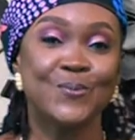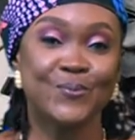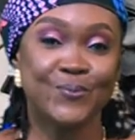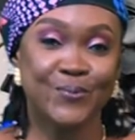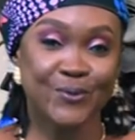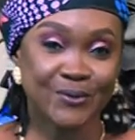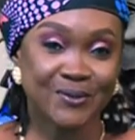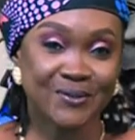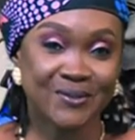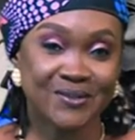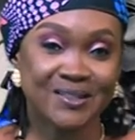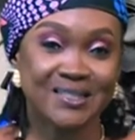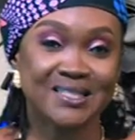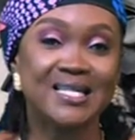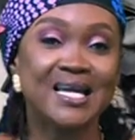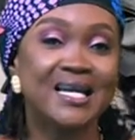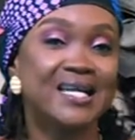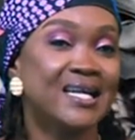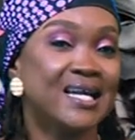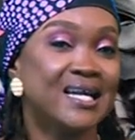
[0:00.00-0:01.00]
products
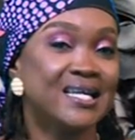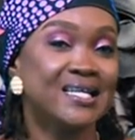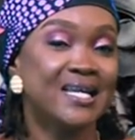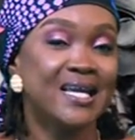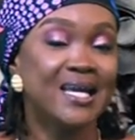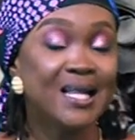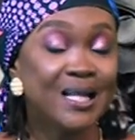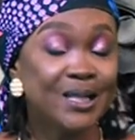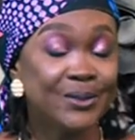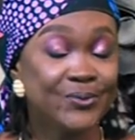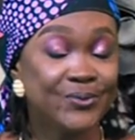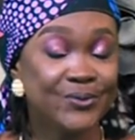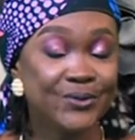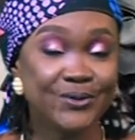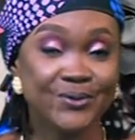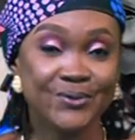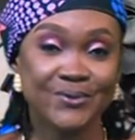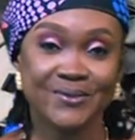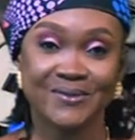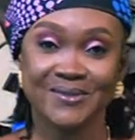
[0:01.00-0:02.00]
that can help
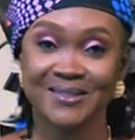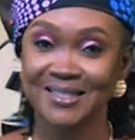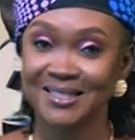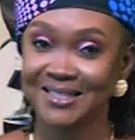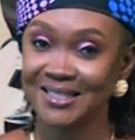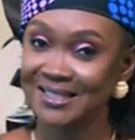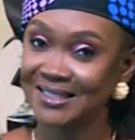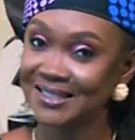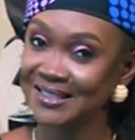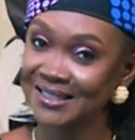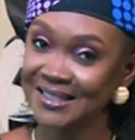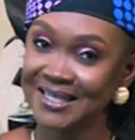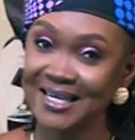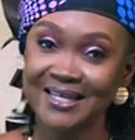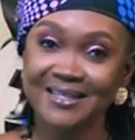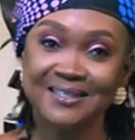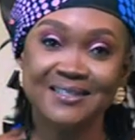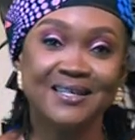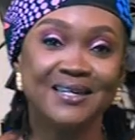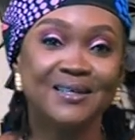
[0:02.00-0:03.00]
you in
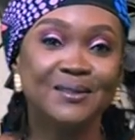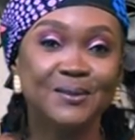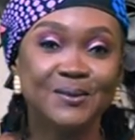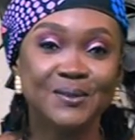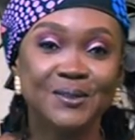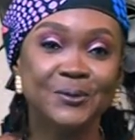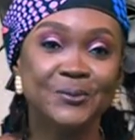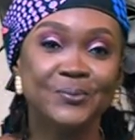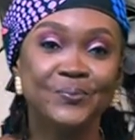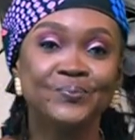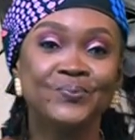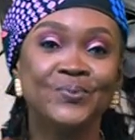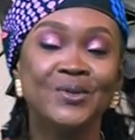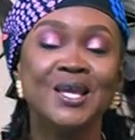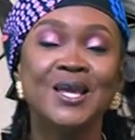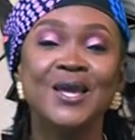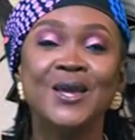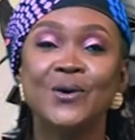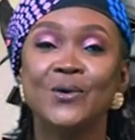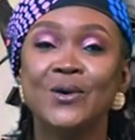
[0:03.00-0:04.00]
staying healthy.
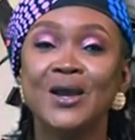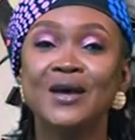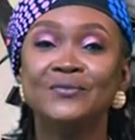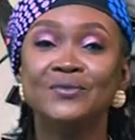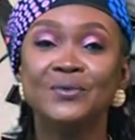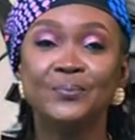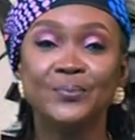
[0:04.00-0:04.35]
We have the